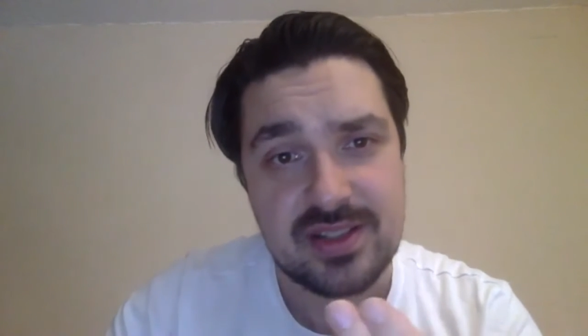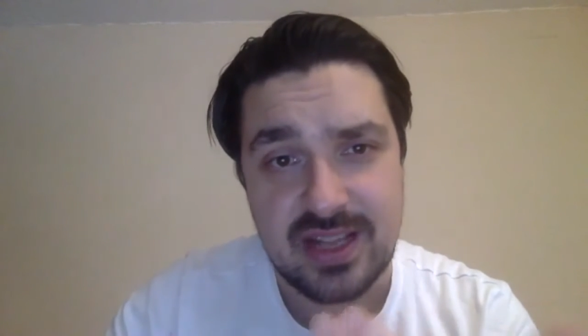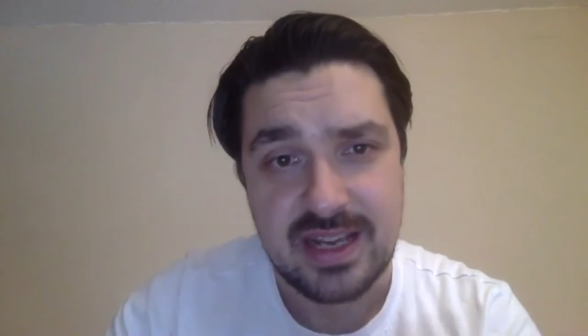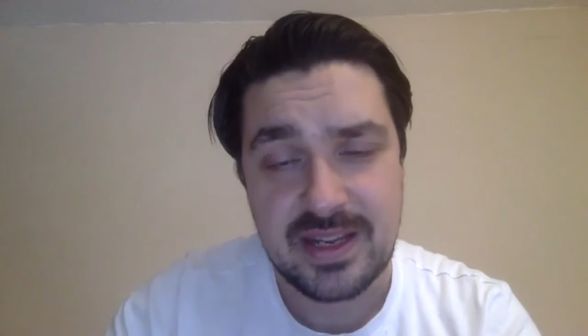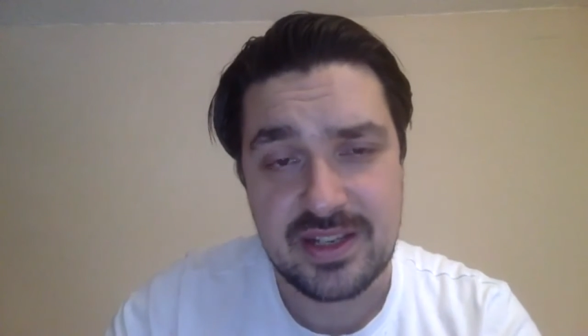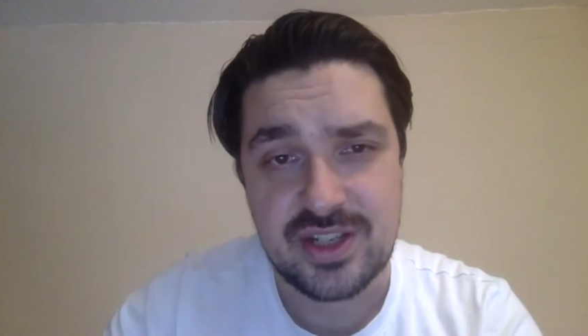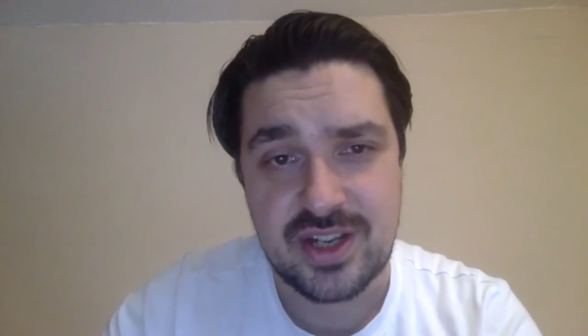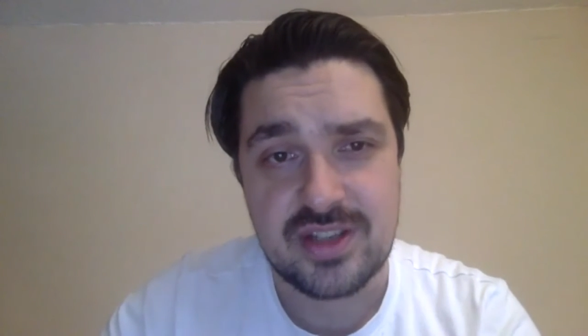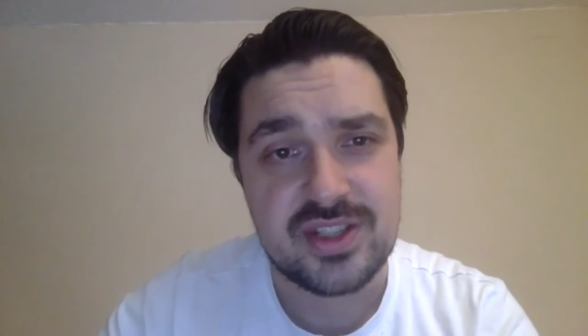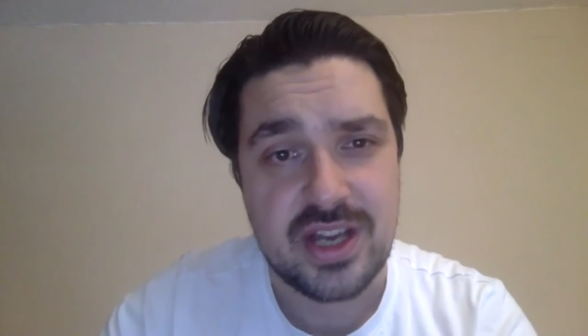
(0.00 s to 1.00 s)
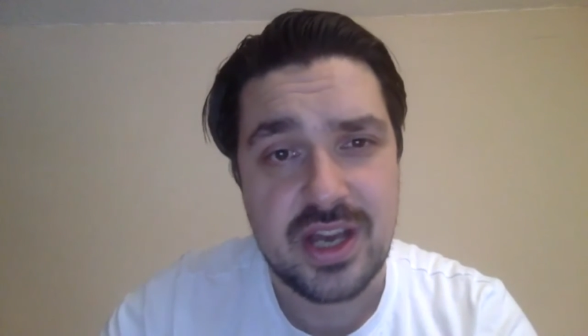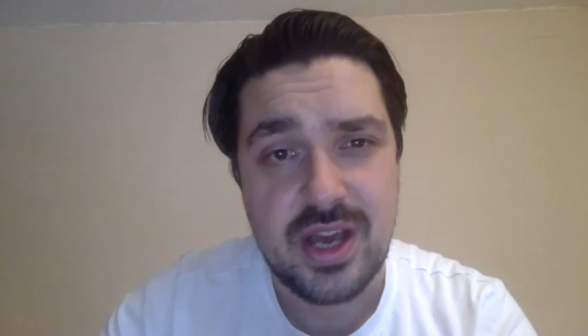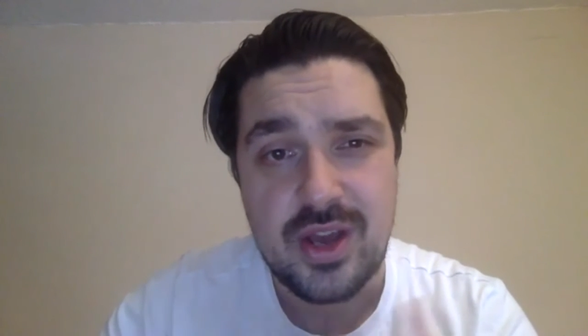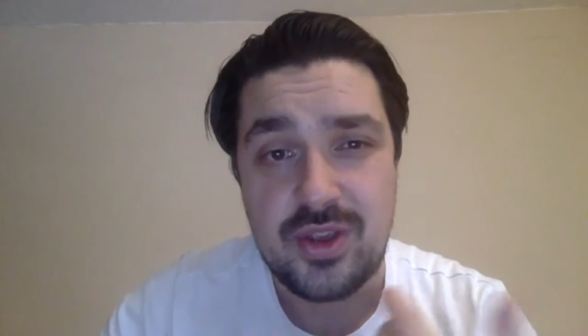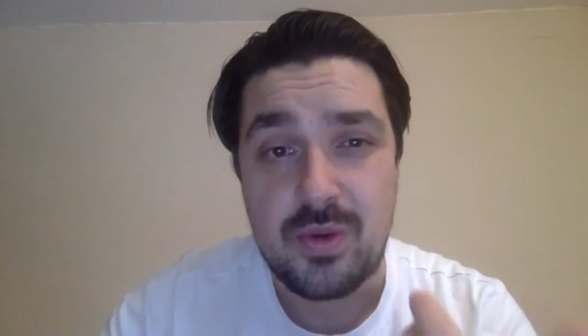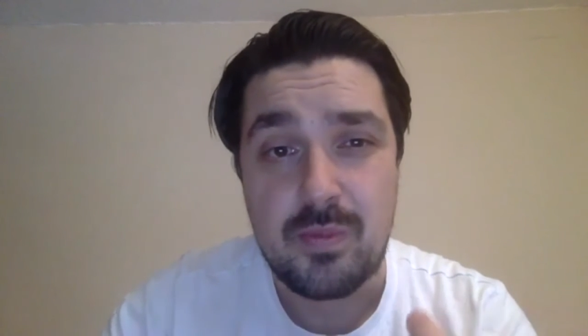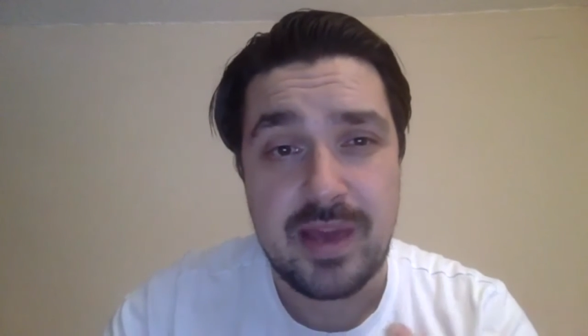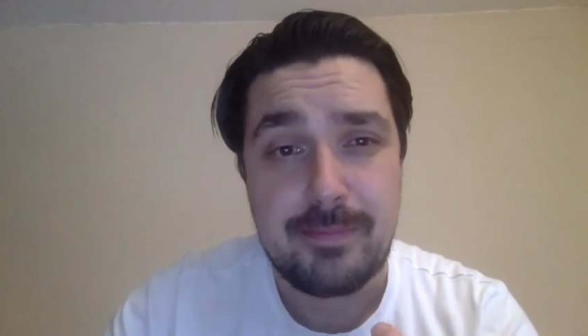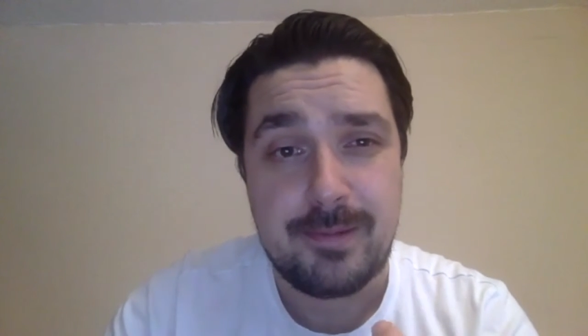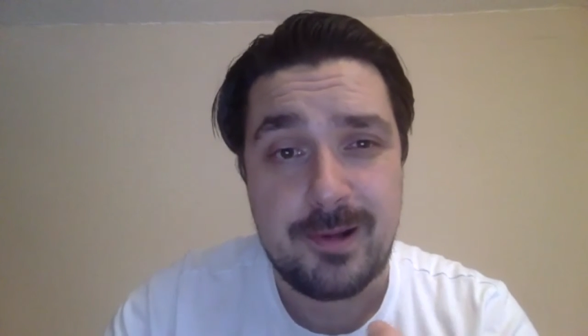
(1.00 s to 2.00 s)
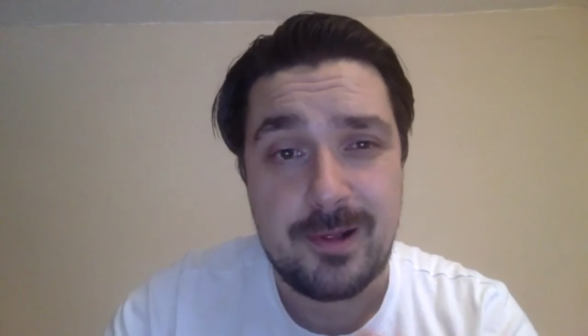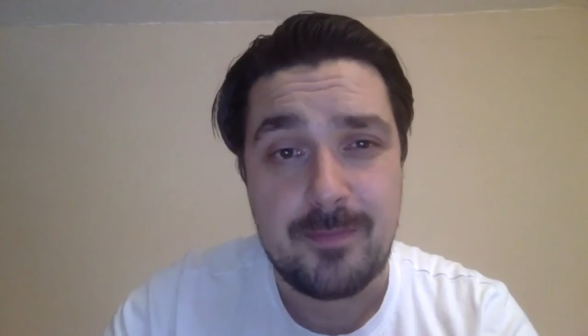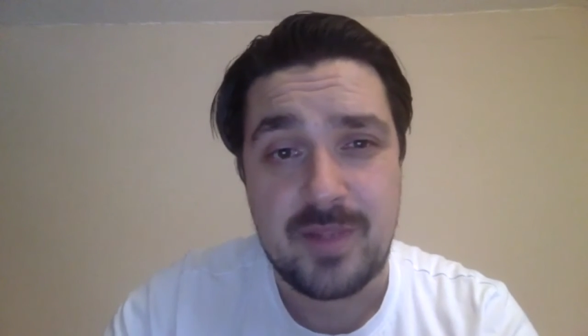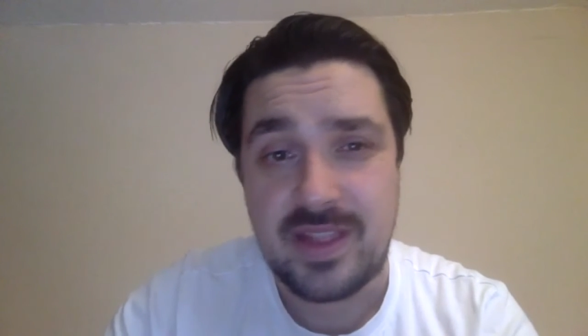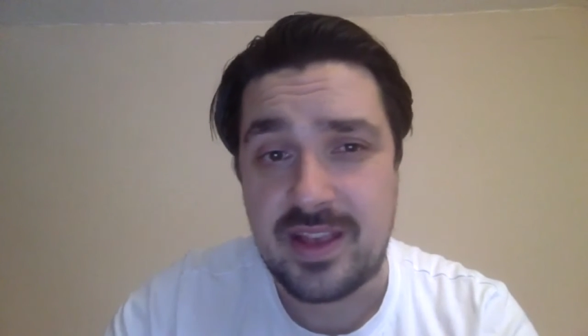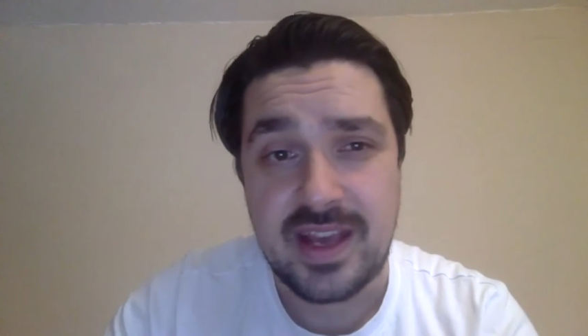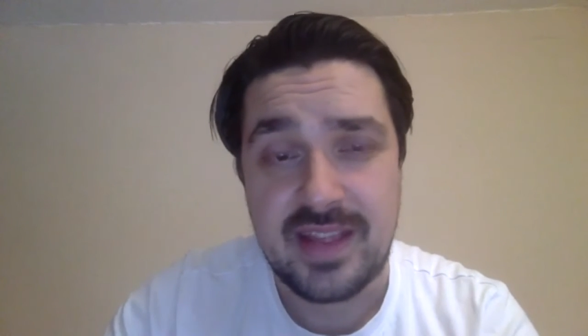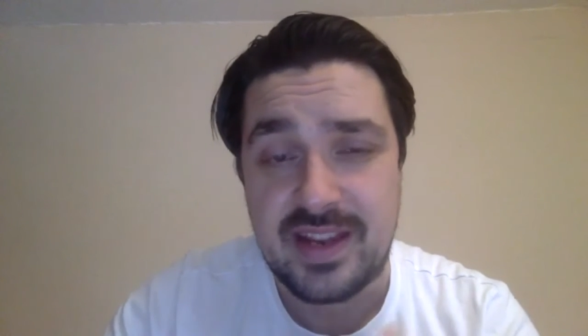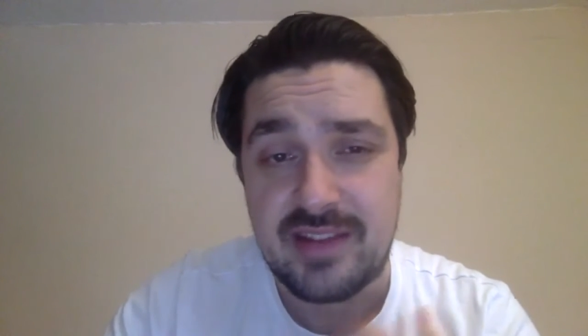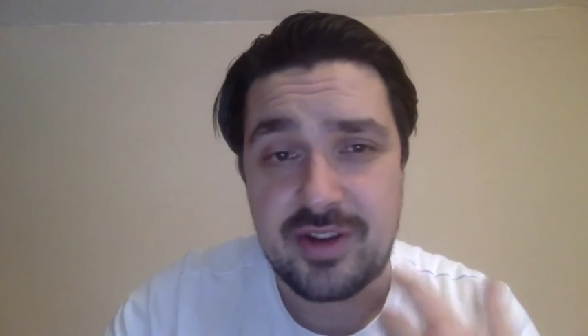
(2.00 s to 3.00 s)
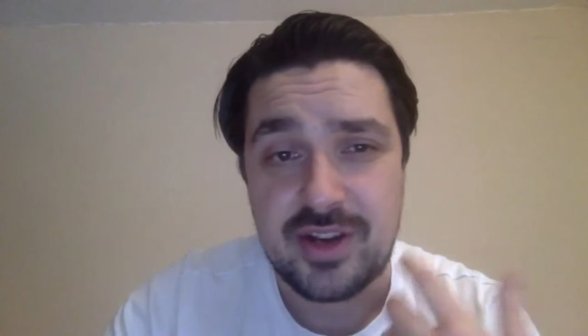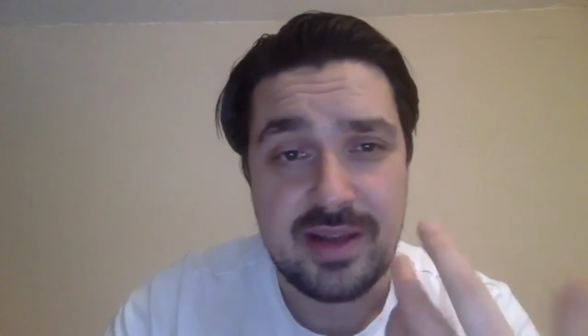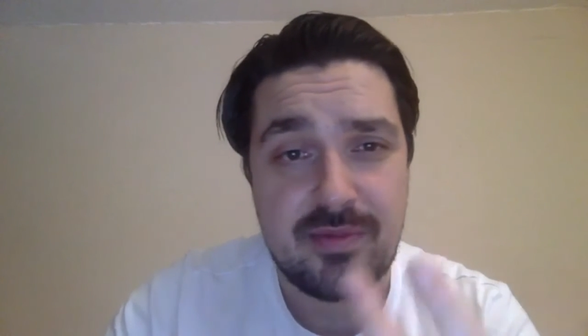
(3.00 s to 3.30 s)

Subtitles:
So that ensures that young people in the different